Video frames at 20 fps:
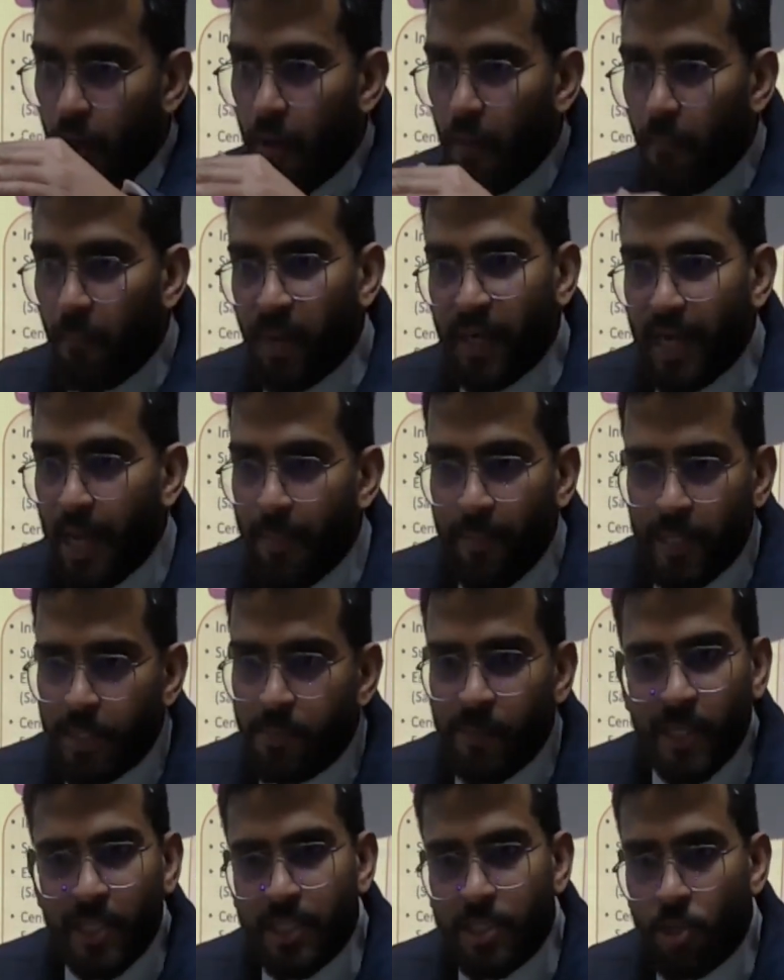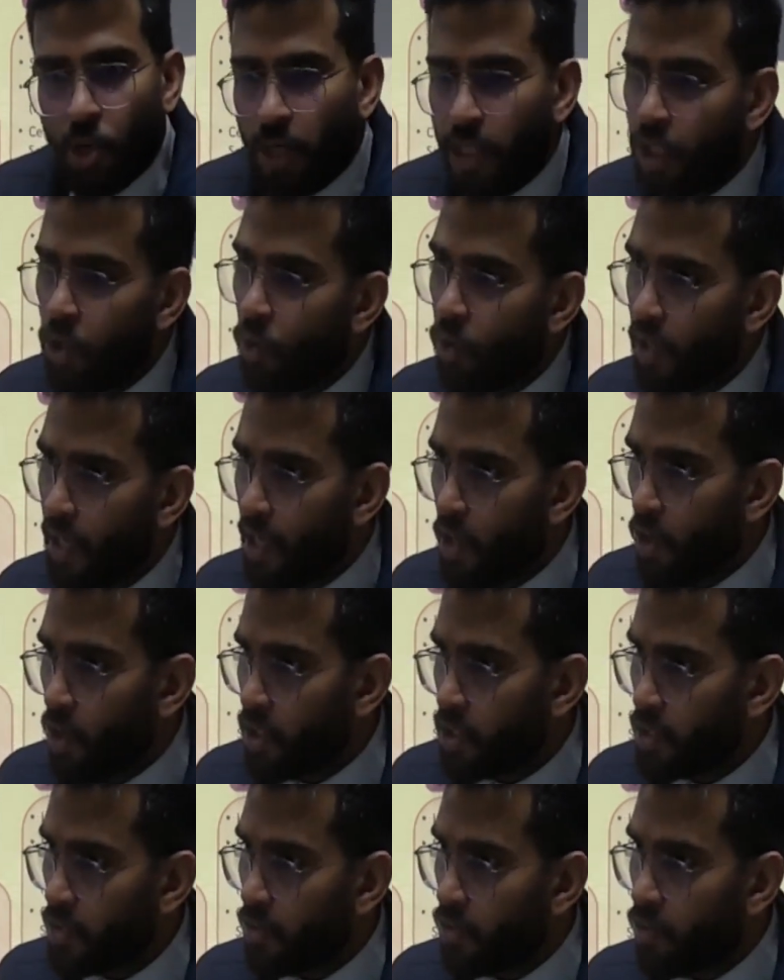but MSP is not the only
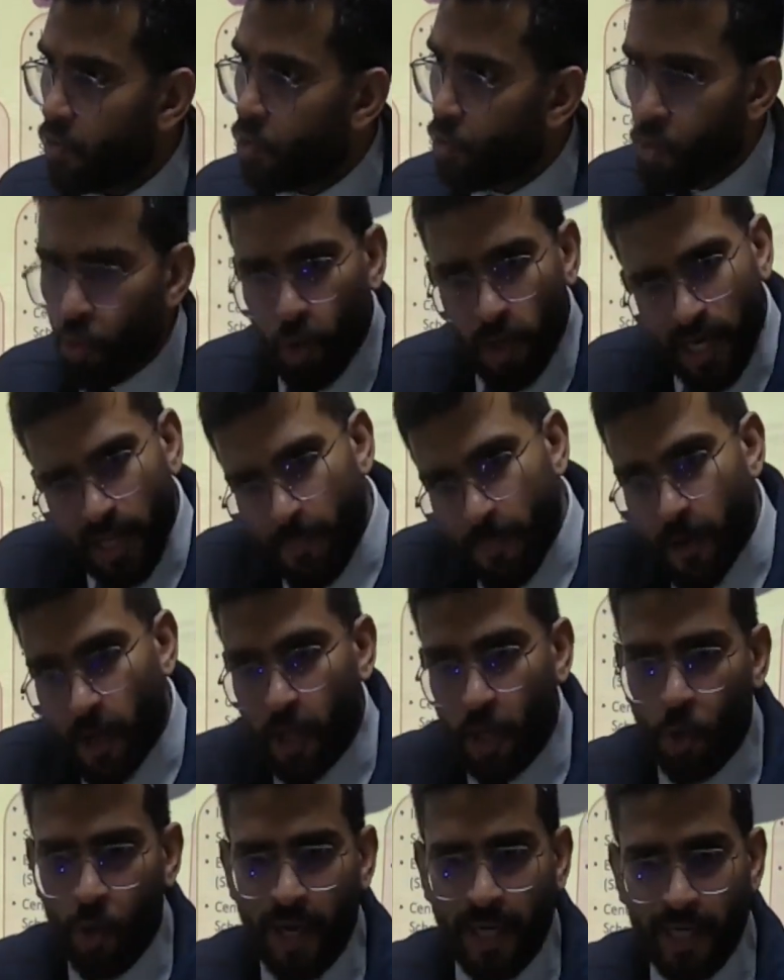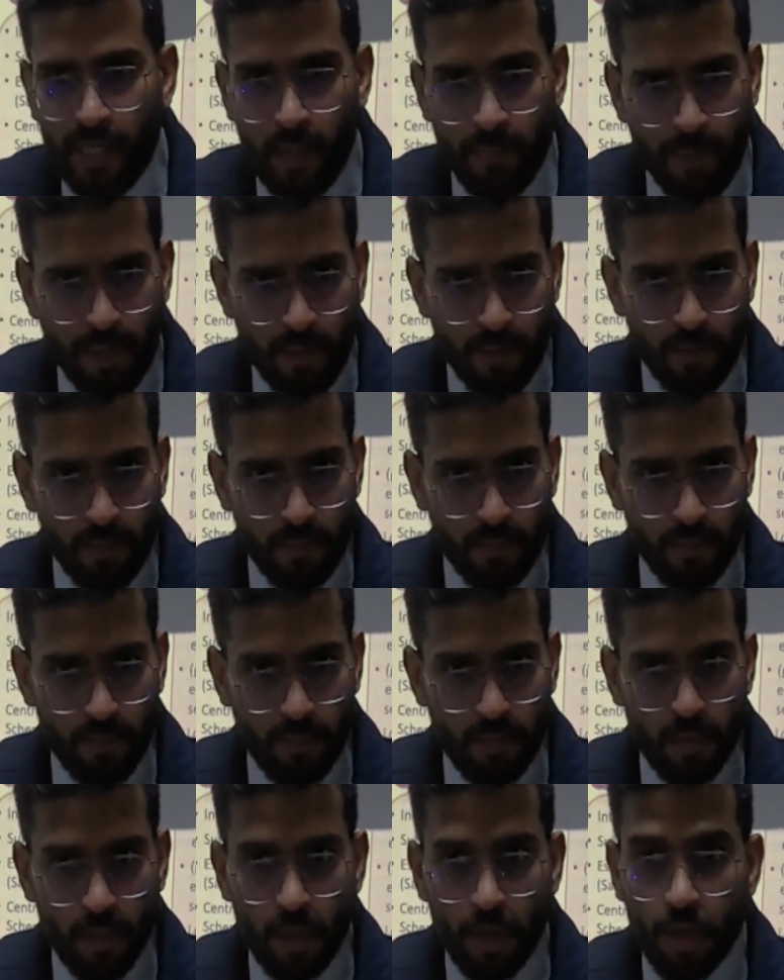cost. Do you only procure and keep it?
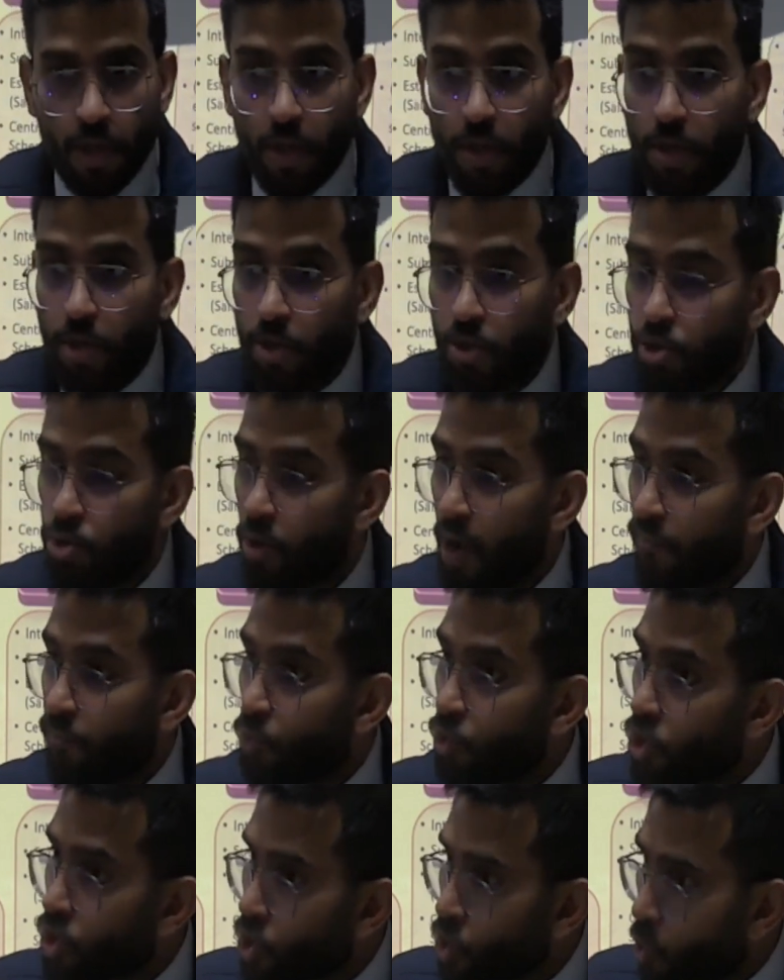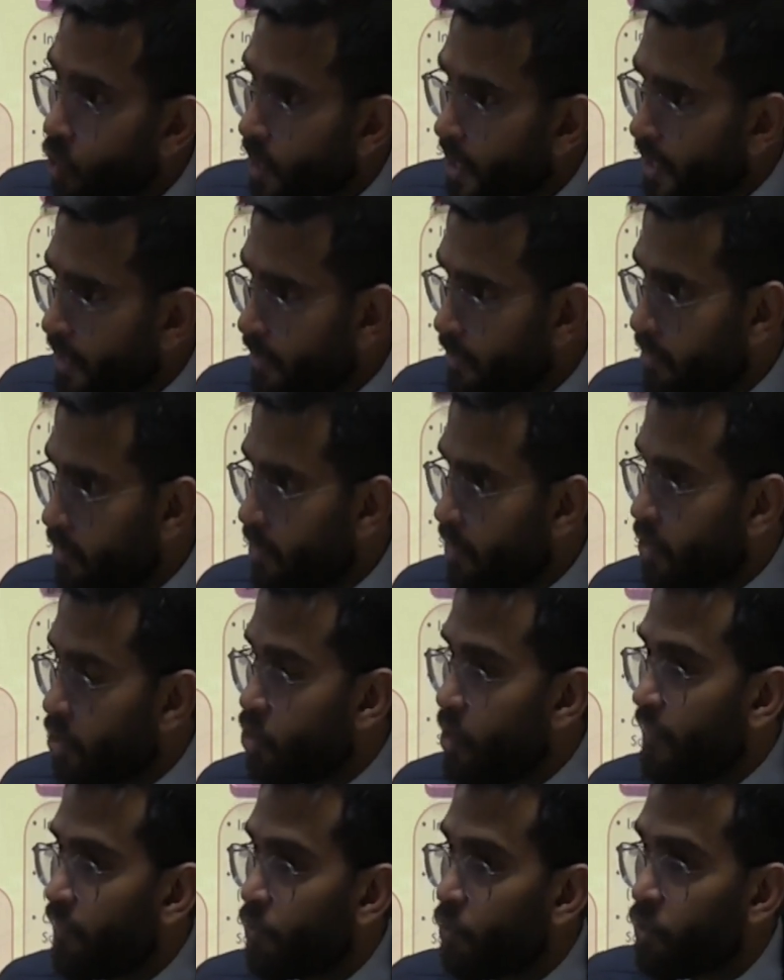You have to store it, you
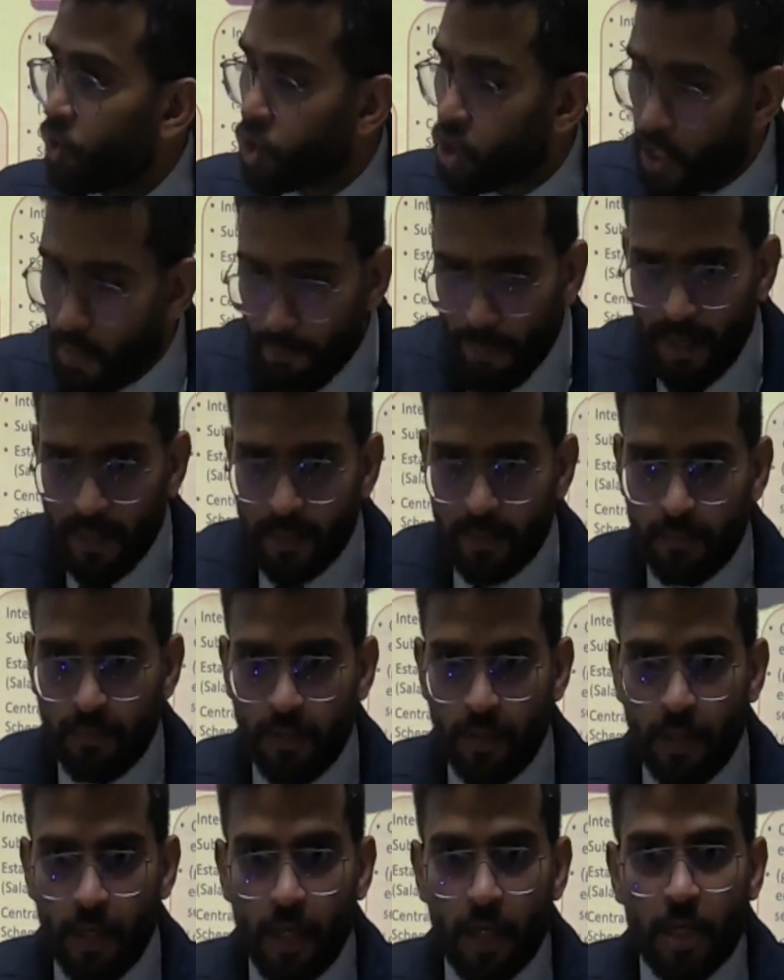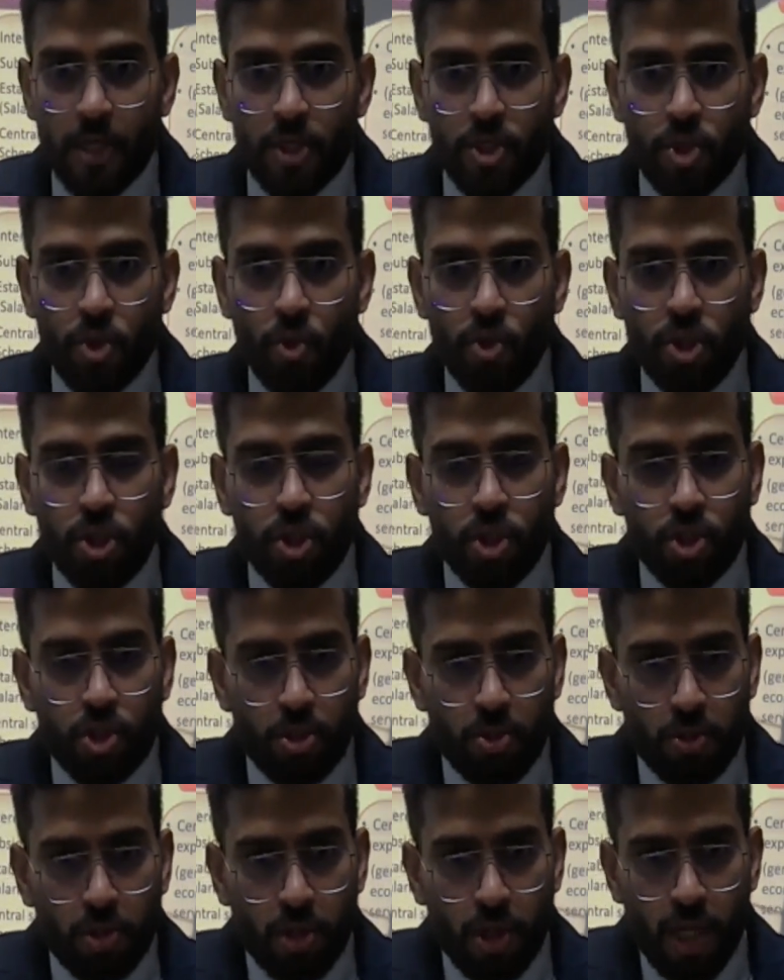have to ship it. So
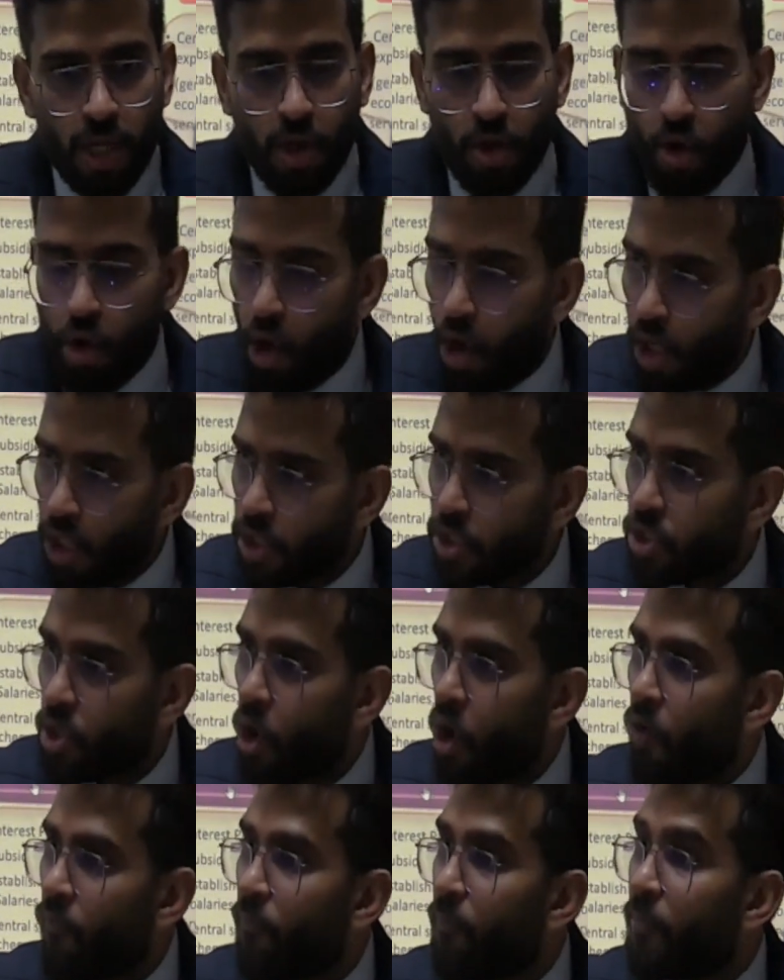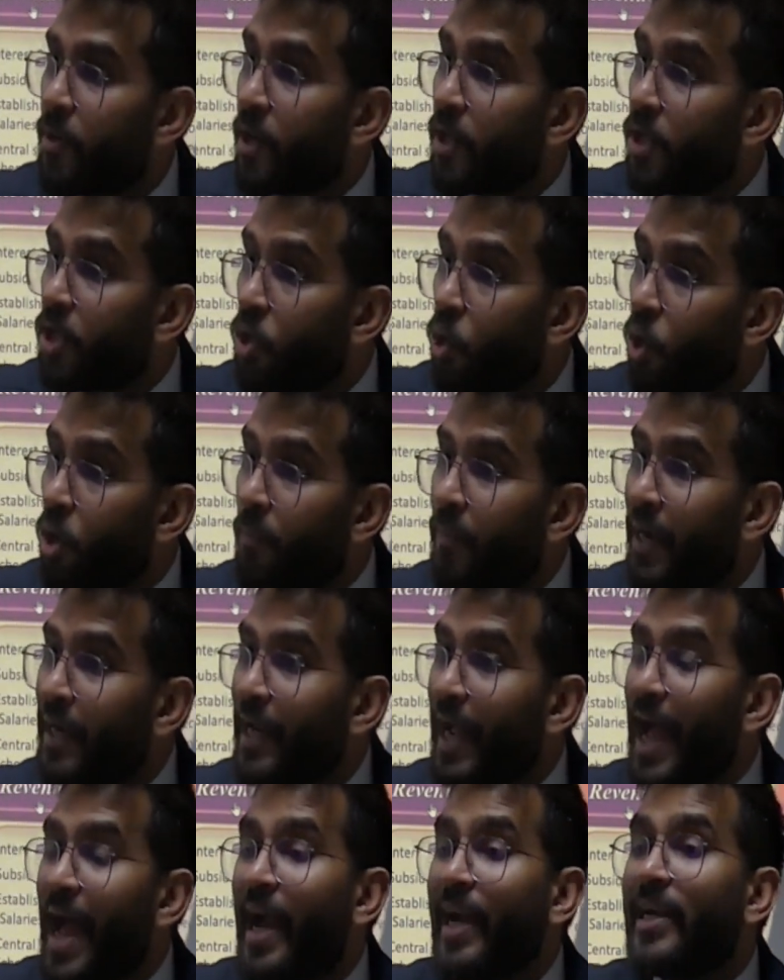the cost of procurement
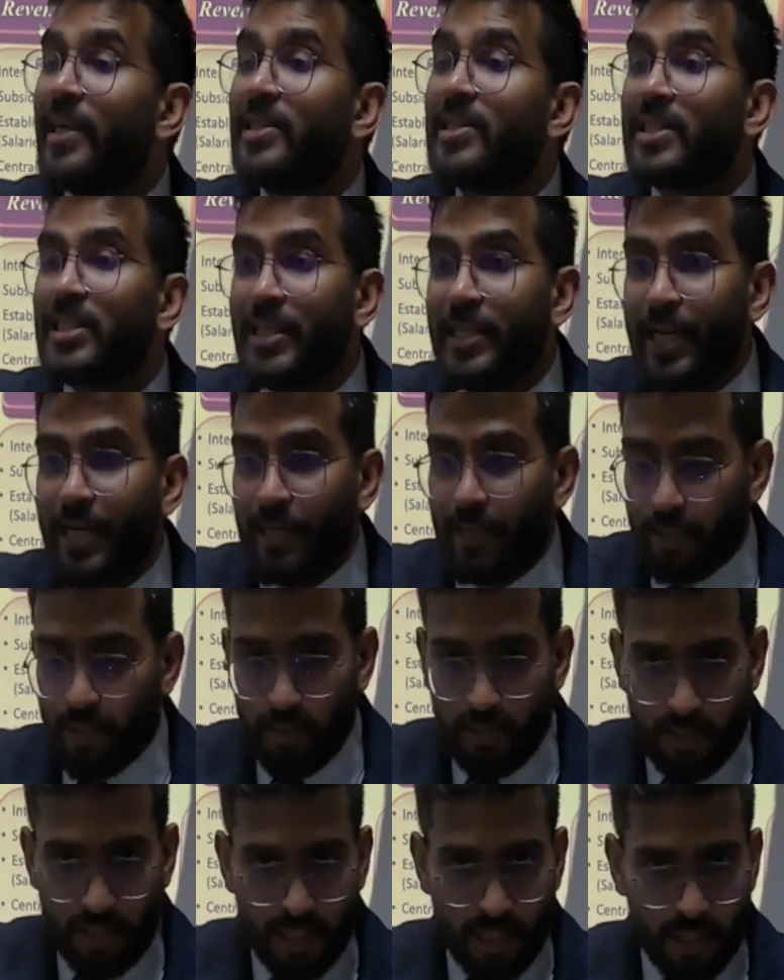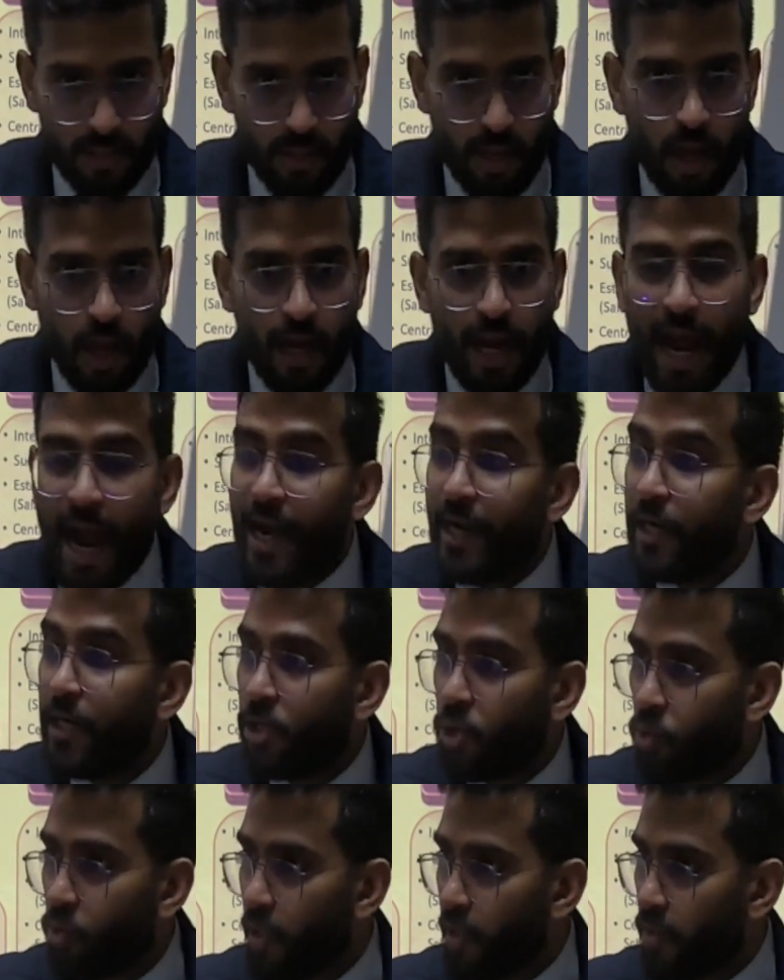and incidentals are added
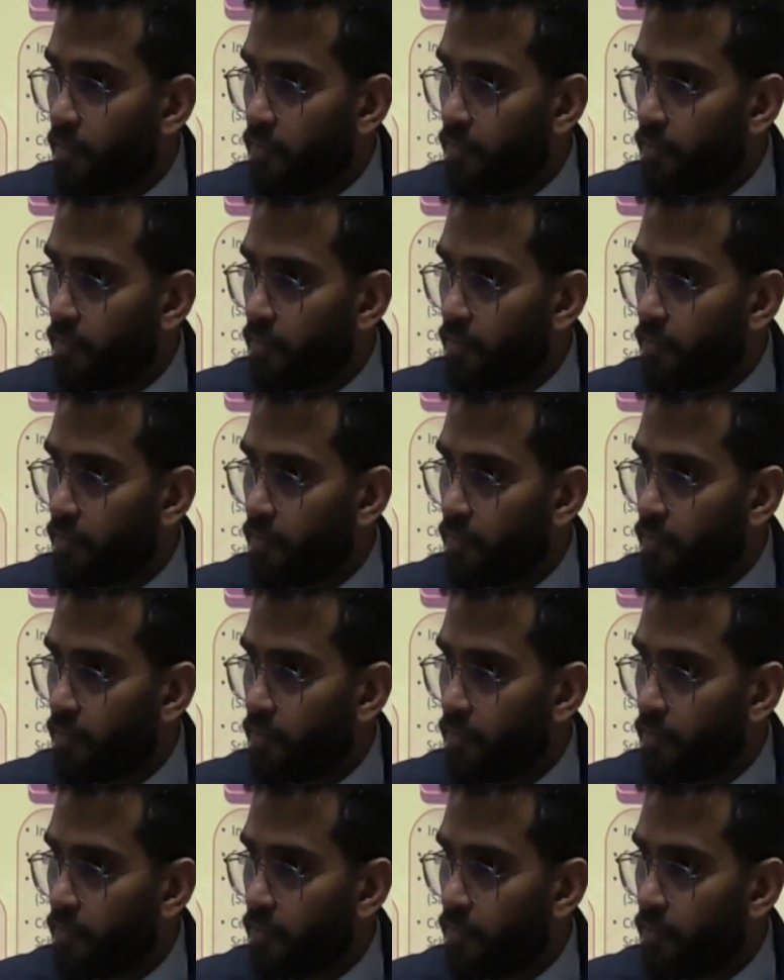to it.